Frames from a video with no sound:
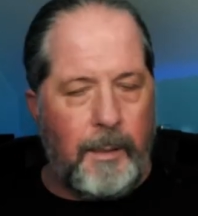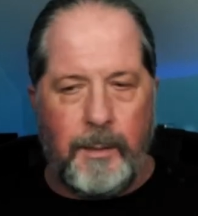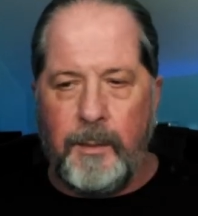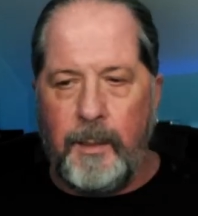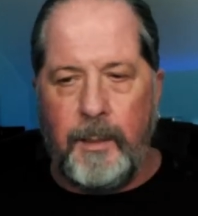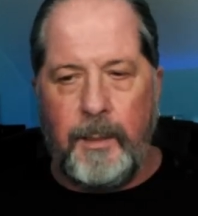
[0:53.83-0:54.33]
of
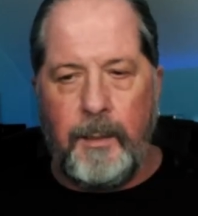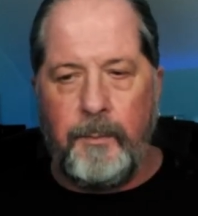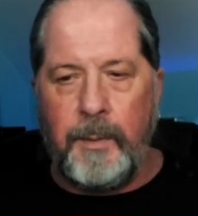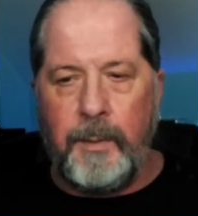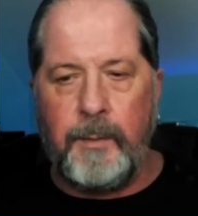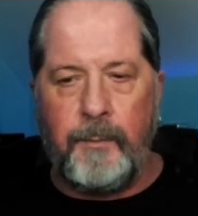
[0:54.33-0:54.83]
try to keep
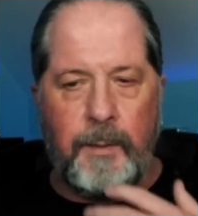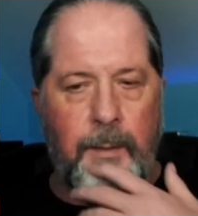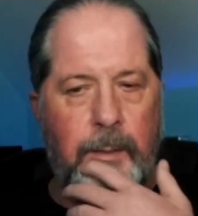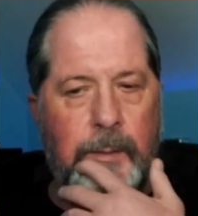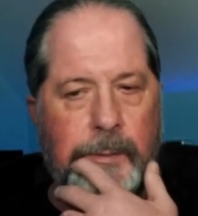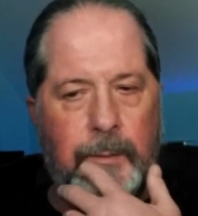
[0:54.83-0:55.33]
these
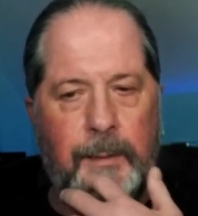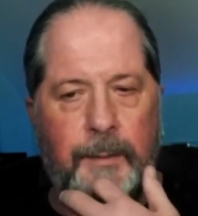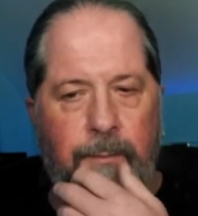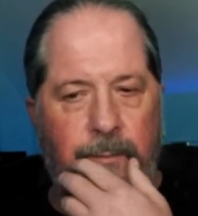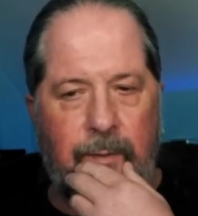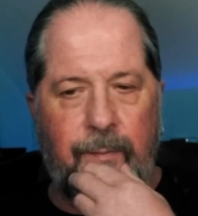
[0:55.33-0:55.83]
videos
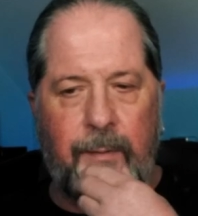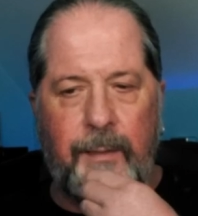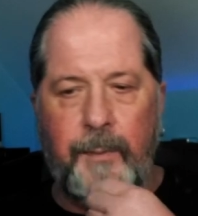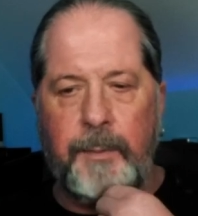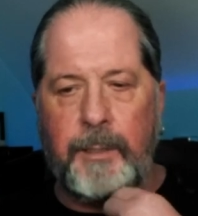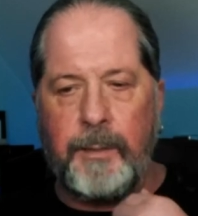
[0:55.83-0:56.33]
around
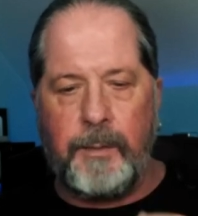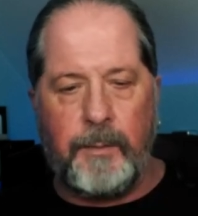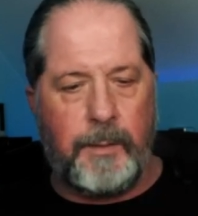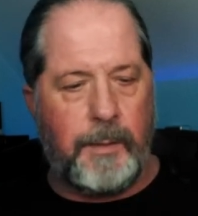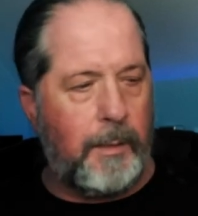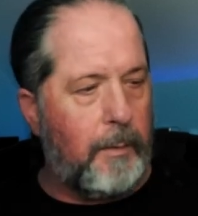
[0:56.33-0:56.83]
15 minutes or
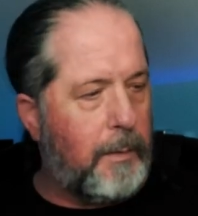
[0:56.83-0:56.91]
so.